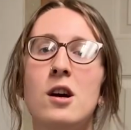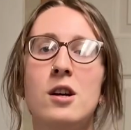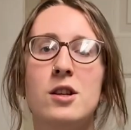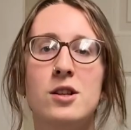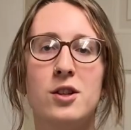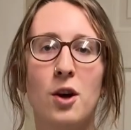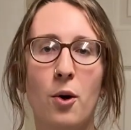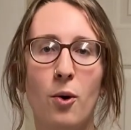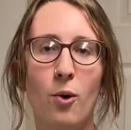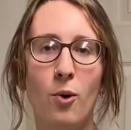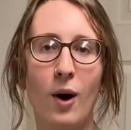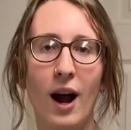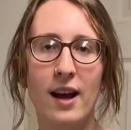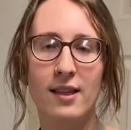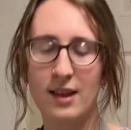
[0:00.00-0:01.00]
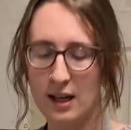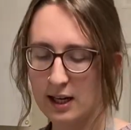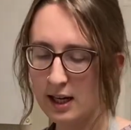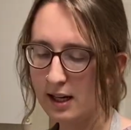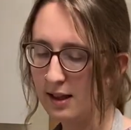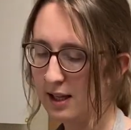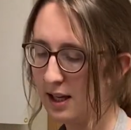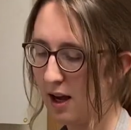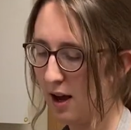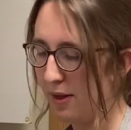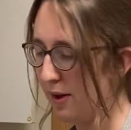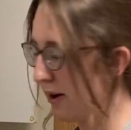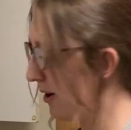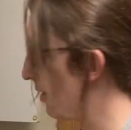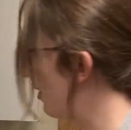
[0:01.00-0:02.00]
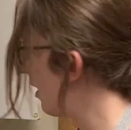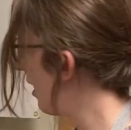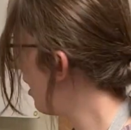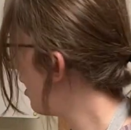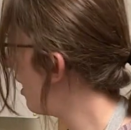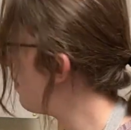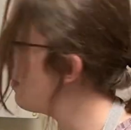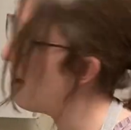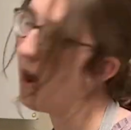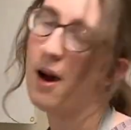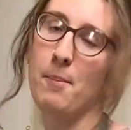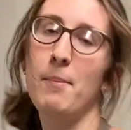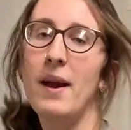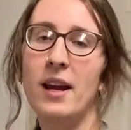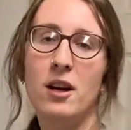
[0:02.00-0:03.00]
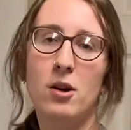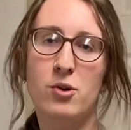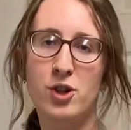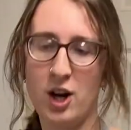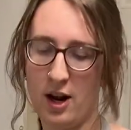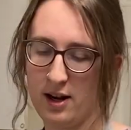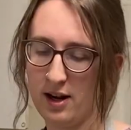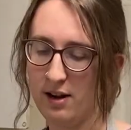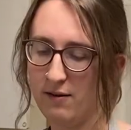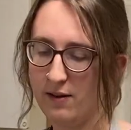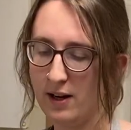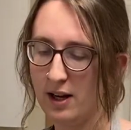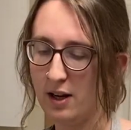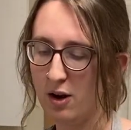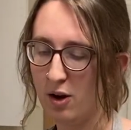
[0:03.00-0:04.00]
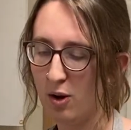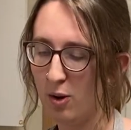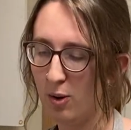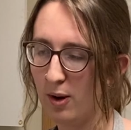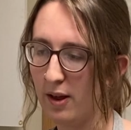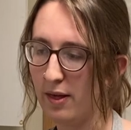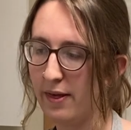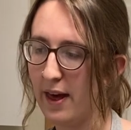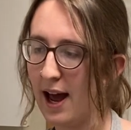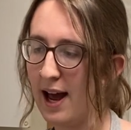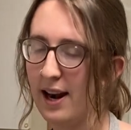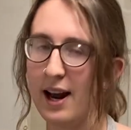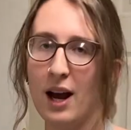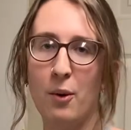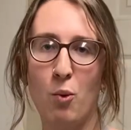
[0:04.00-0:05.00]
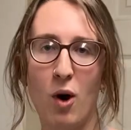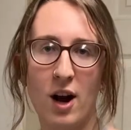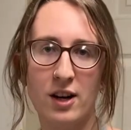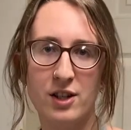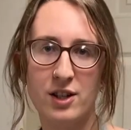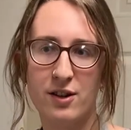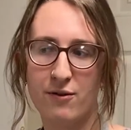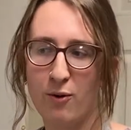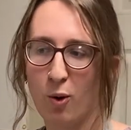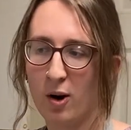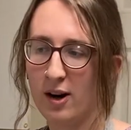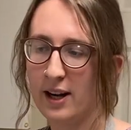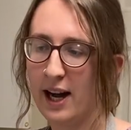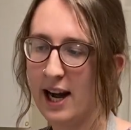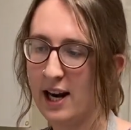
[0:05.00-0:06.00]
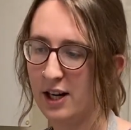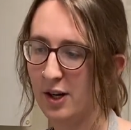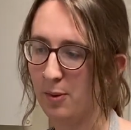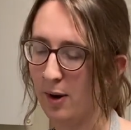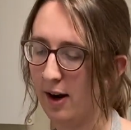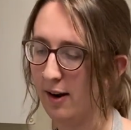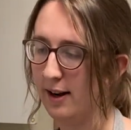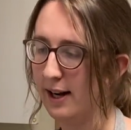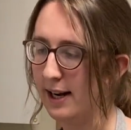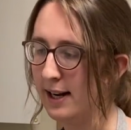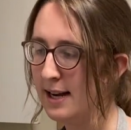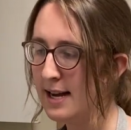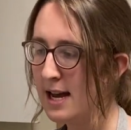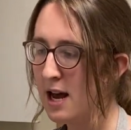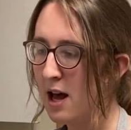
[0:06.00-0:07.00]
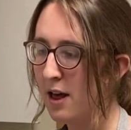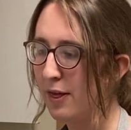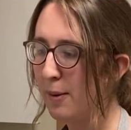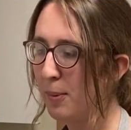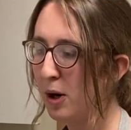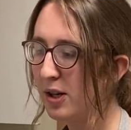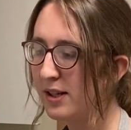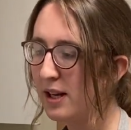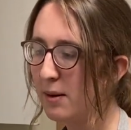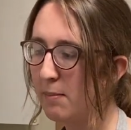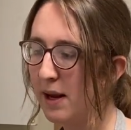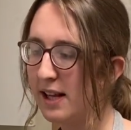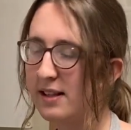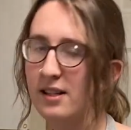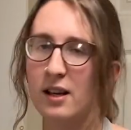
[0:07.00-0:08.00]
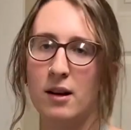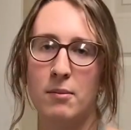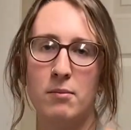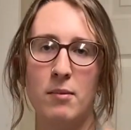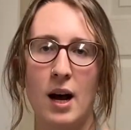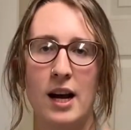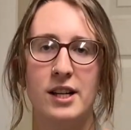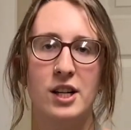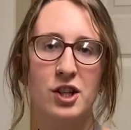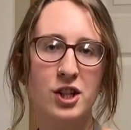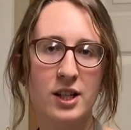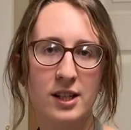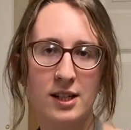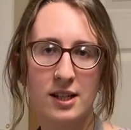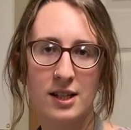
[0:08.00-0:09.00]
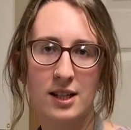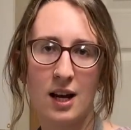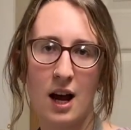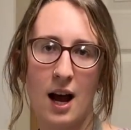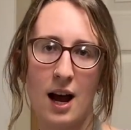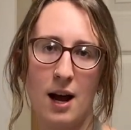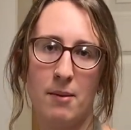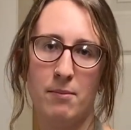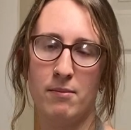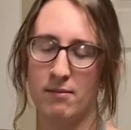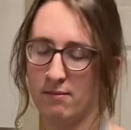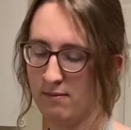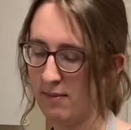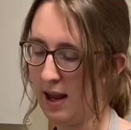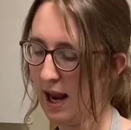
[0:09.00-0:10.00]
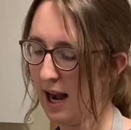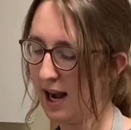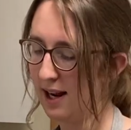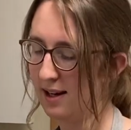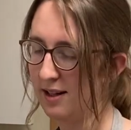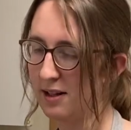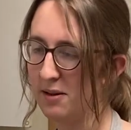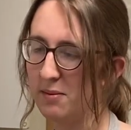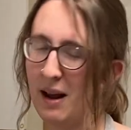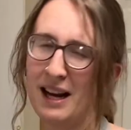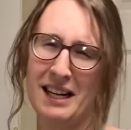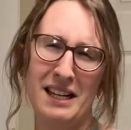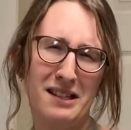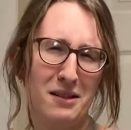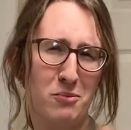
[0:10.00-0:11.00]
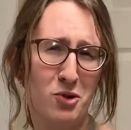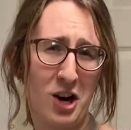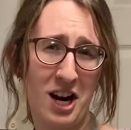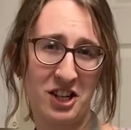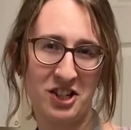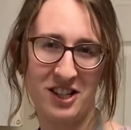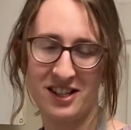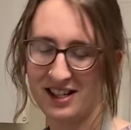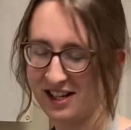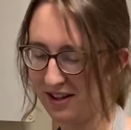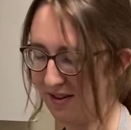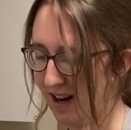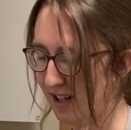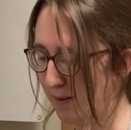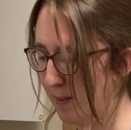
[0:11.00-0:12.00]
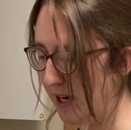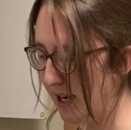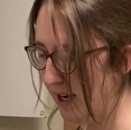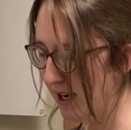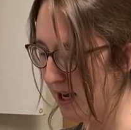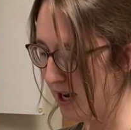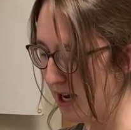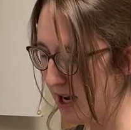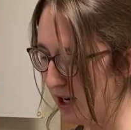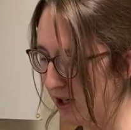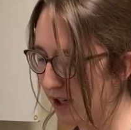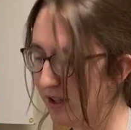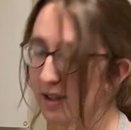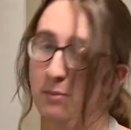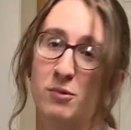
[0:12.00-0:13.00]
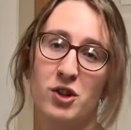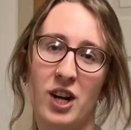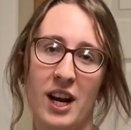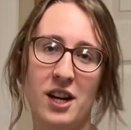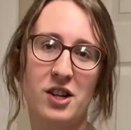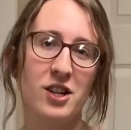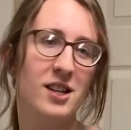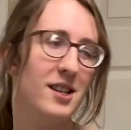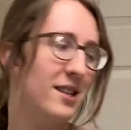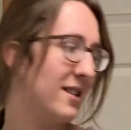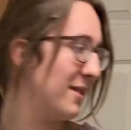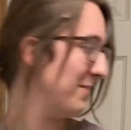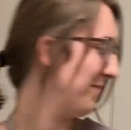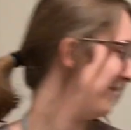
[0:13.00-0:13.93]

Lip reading: So I think in the other mango chutney video that I watched for Canuary, the person made some additions and I guess subtractions to the recipe, just some changes.